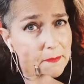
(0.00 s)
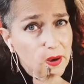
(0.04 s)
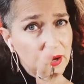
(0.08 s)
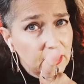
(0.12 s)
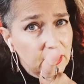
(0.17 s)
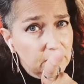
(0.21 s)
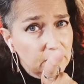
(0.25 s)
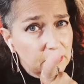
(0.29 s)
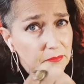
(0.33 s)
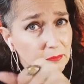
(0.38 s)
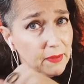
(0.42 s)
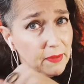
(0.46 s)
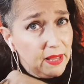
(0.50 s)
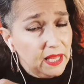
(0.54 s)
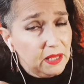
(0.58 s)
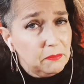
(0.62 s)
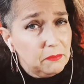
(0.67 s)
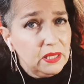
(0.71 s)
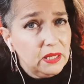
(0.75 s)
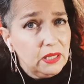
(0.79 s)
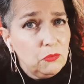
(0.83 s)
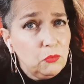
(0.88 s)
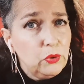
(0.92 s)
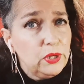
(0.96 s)
But
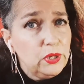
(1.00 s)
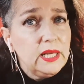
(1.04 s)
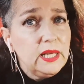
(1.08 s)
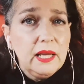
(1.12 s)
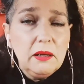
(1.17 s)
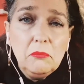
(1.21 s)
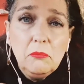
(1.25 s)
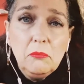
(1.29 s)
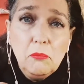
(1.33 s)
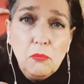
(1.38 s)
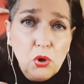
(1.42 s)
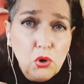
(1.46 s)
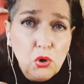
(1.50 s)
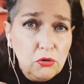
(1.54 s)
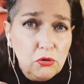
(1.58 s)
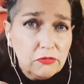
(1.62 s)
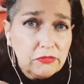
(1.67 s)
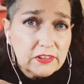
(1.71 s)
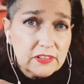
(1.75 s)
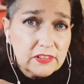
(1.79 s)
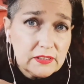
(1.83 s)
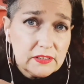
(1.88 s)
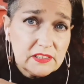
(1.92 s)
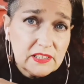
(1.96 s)
maybe we can
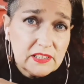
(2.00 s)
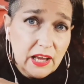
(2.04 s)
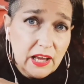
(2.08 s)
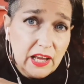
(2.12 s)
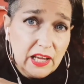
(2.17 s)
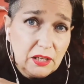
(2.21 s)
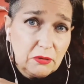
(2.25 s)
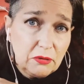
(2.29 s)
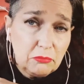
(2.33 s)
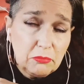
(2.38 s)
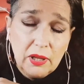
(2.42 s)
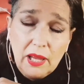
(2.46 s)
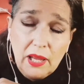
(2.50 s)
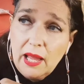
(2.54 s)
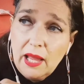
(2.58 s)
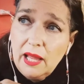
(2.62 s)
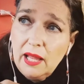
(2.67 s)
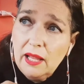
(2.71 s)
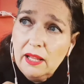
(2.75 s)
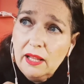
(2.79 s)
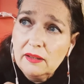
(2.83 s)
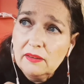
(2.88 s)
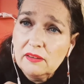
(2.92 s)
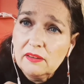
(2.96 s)
move in time,
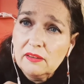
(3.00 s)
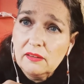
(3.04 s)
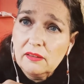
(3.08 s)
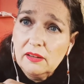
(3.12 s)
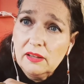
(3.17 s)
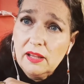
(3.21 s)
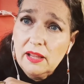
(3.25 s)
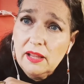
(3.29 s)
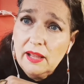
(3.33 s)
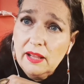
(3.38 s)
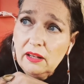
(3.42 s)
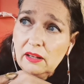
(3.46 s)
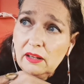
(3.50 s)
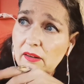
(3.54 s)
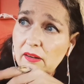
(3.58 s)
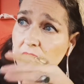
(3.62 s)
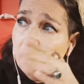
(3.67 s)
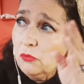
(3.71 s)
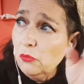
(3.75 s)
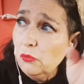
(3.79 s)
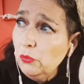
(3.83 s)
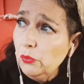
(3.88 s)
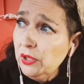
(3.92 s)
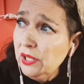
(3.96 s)
and then
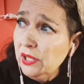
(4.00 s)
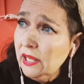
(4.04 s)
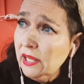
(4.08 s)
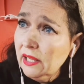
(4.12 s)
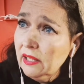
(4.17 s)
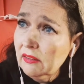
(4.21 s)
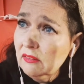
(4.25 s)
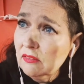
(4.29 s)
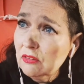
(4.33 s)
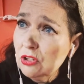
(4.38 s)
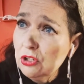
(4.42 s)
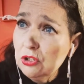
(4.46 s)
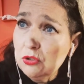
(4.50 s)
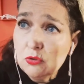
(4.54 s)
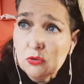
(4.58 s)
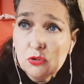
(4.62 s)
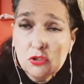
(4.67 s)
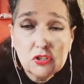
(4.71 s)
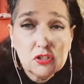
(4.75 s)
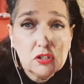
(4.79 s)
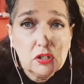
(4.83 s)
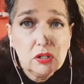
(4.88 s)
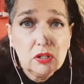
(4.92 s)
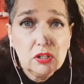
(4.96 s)
we can
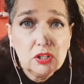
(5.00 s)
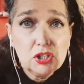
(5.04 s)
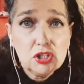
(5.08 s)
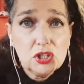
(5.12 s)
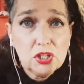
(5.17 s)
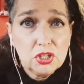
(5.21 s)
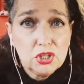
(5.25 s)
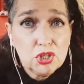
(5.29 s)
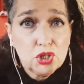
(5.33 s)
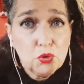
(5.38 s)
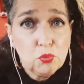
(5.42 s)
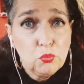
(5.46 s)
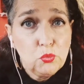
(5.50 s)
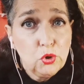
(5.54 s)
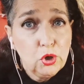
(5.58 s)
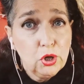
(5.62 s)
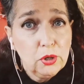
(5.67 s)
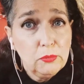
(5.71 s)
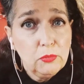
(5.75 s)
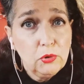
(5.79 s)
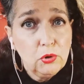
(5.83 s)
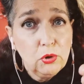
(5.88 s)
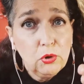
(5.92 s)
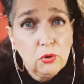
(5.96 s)
use such a
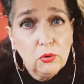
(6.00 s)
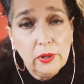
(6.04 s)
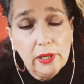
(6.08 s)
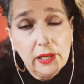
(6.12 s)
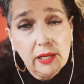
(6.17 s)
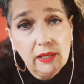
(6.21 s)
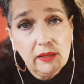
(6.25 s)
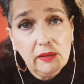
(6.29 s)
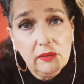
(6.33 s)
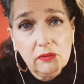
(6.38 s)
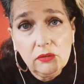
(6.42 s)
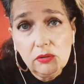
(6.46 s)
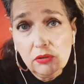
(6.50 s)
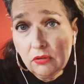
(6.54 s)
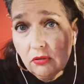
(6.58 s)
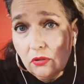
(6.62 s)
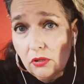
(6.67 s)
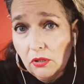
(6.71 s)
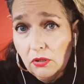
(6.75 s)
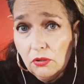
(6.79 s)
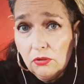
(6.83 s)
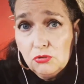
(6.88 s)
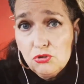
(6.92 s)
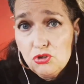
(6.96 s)
wormhole and
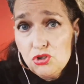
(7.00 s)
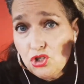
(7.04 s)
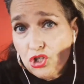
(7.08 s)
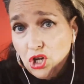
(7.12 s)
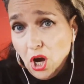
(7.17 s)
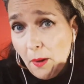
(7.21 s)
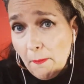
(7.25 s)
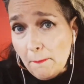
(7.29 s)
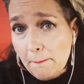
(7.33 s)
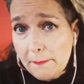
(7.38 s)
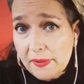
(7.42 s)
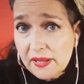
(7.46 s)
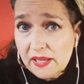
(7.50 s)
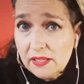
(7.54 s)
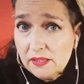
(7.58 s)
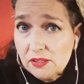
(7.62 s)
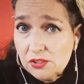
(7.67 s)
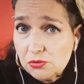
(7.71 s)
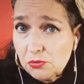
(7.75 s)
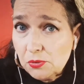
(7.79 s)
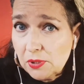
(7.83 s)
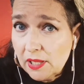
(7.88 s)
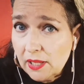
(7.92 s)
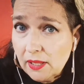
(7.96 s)
jump
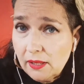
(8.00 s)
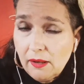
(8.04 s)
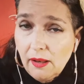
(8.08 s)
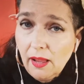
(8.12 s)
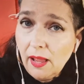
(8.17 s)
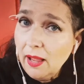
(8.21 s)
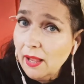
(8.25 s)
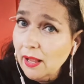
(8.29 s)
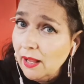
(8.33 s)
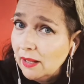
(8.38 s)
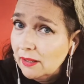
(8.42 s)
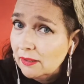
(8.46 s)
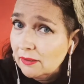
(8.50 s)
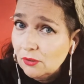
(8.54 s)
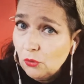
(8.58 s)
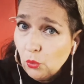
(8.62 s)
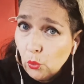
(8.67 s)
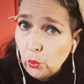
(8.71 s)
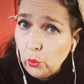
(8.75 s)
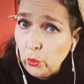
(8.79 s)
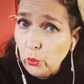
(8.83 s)
into it and